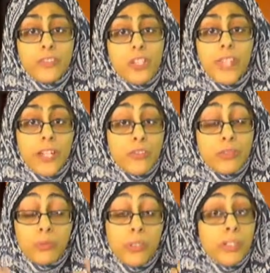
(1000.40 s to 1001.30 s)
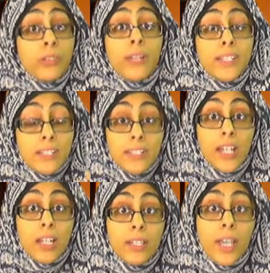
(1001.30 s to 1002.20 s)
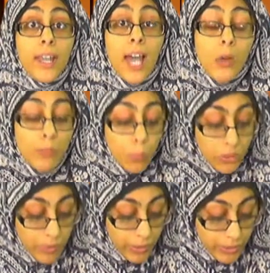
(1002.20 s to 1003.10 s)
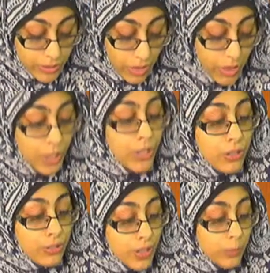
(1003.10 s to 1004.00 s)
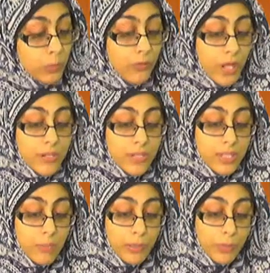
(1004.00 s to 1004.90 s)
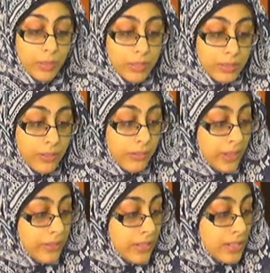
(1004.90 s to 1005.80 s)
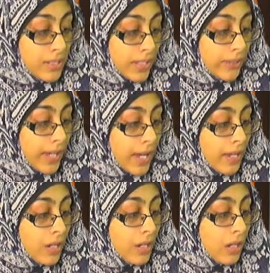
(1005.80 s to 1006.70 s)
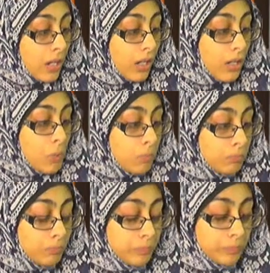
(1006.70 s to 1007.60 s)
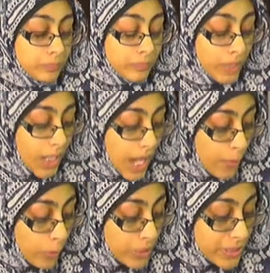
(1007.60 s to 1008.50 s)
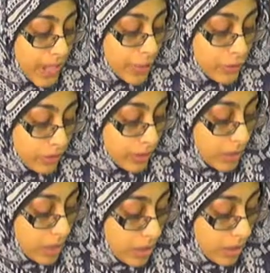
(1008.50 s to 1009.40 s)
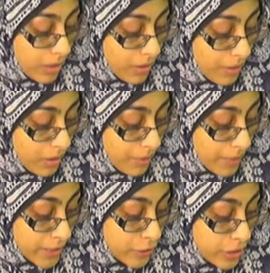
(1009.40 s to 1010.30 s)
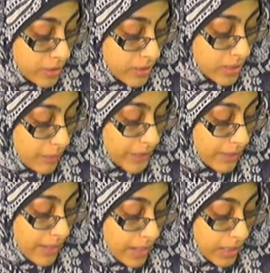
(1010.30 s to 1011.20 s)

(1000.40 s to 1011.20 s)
that just reiterates yet again how important parents are. So then we'll move on to some, hadiths and things like that. I'm going to actually mention something that